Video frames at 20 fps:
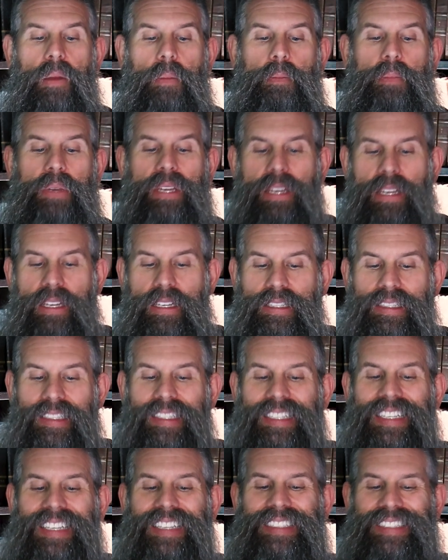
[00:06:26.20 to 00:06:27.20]

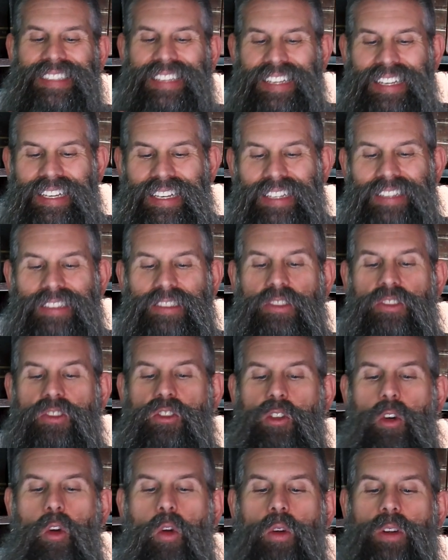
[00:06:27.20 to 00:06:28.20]
Peace is the hint
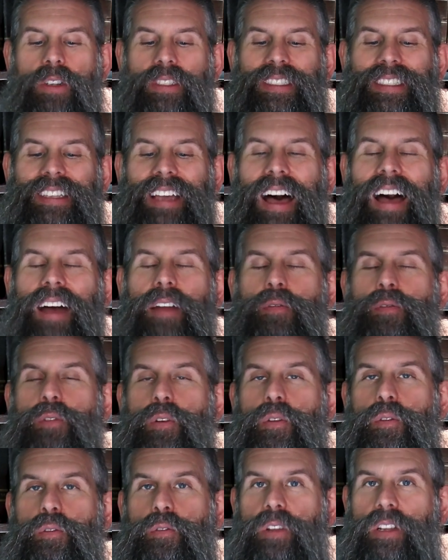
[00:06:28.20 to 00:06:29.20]
towards God
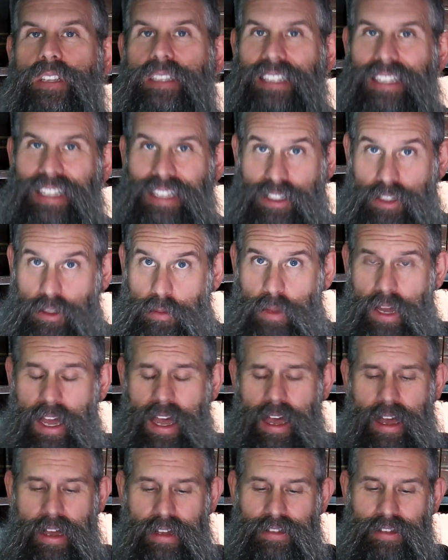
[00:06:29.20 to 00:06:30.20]
fulfilling his
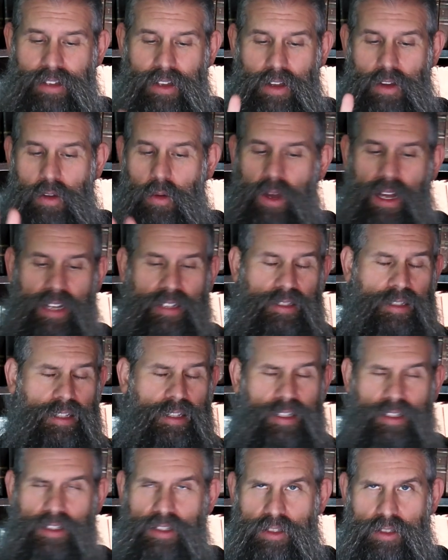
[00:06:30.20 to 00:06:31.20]
pact. Watch
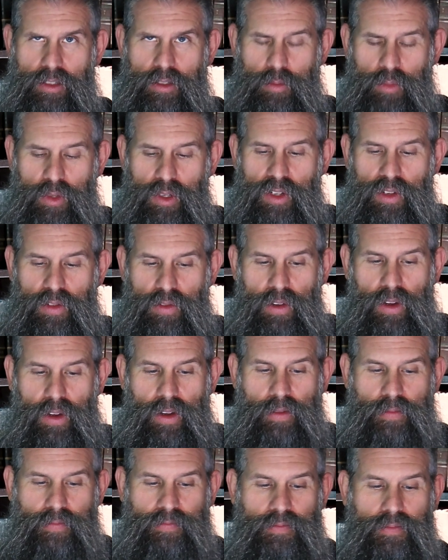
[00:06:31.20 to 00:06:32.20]
this. This is
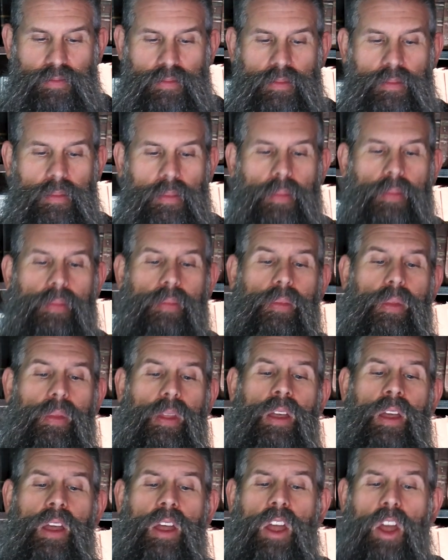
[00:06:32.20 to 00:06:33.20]
beautiful.
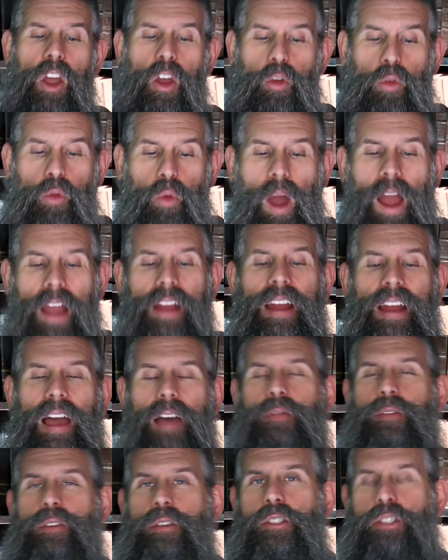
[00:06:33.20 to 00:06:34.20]
Right
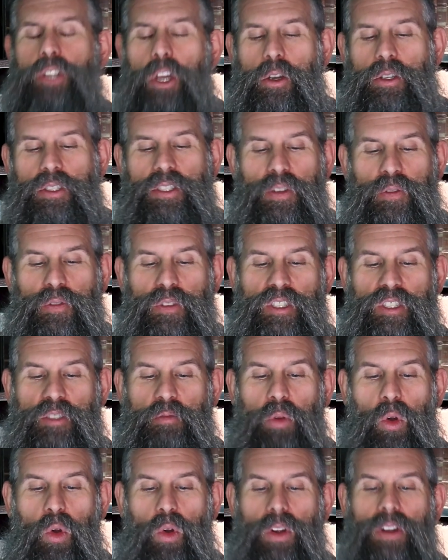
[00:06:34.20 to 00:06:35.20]
after Joseph is
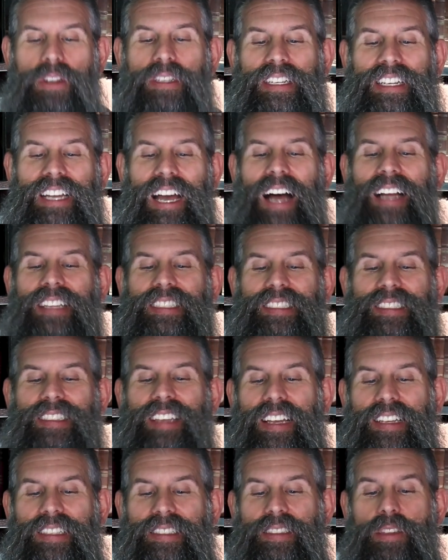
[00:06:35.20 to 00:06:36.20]
born, God
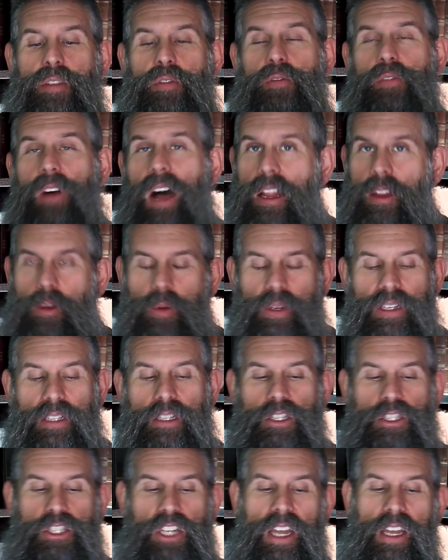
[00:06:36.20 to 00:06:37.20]
says the following
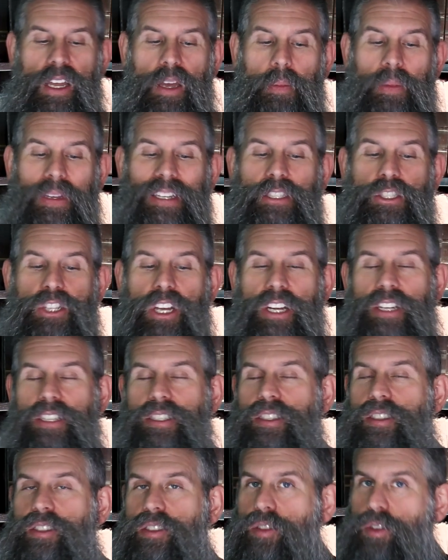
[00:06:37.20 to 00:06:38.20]
to Jacob in
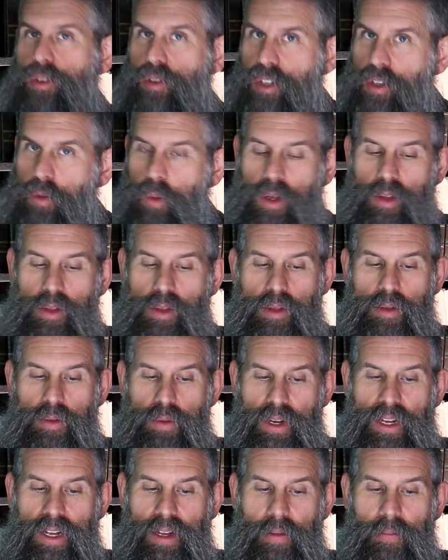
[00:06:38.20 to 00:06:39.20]
Genesis
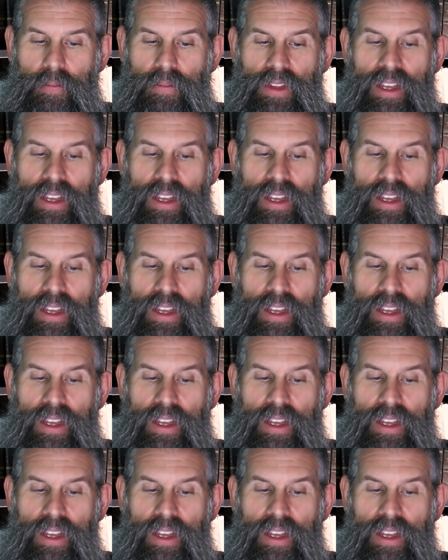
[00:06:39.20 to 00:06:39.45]
31:3.